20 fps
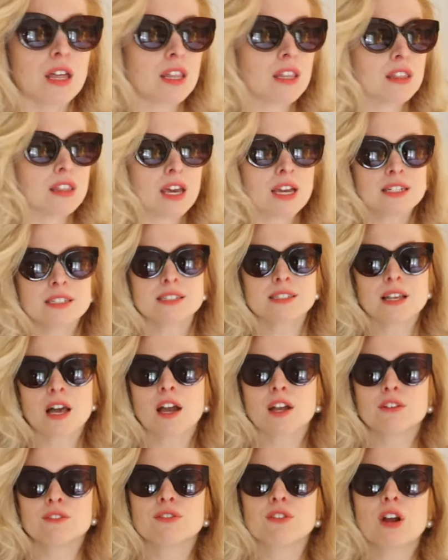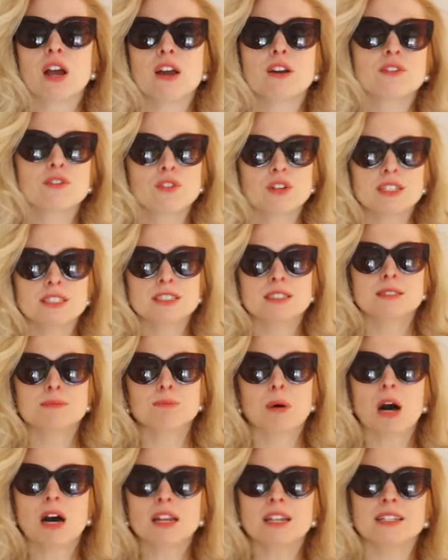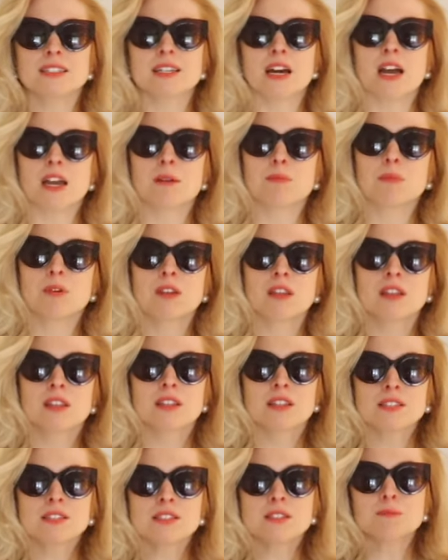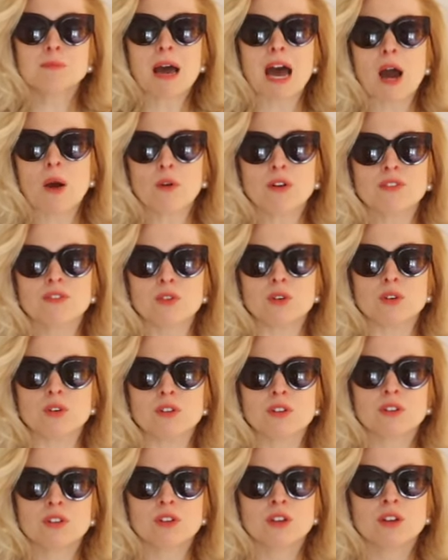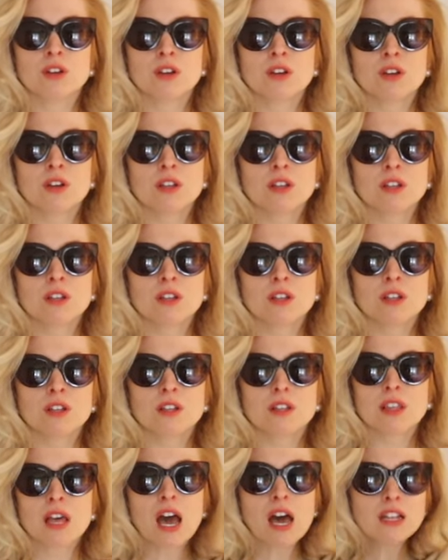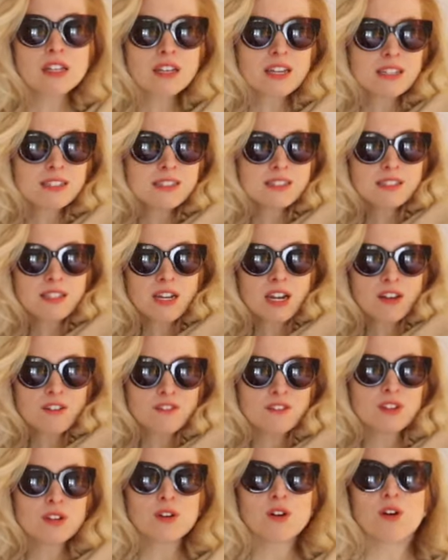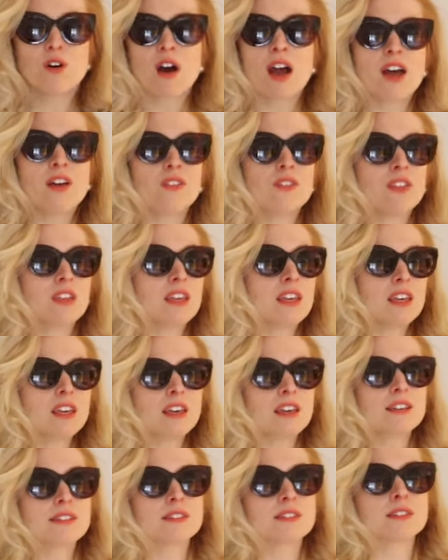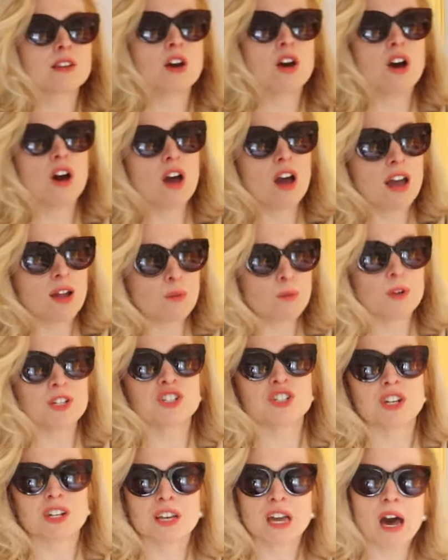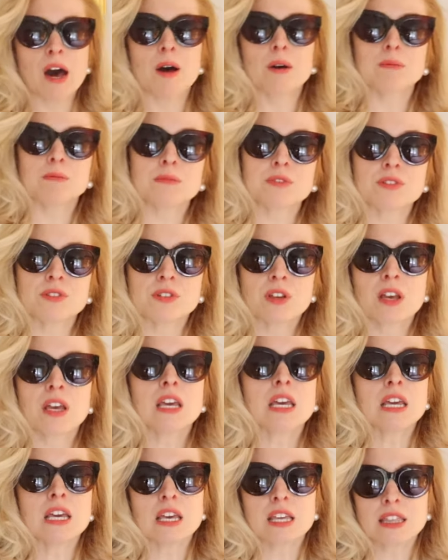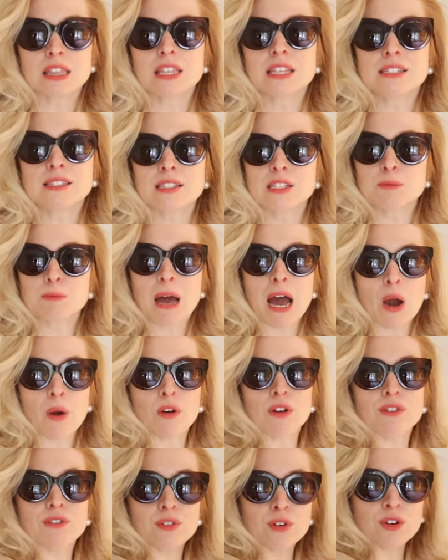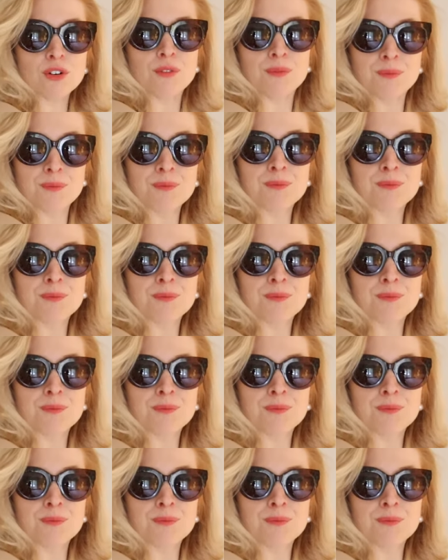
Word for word: They design for every body type. This is powerful. The elegance that I feel and the ease at which it comes. This is powerful.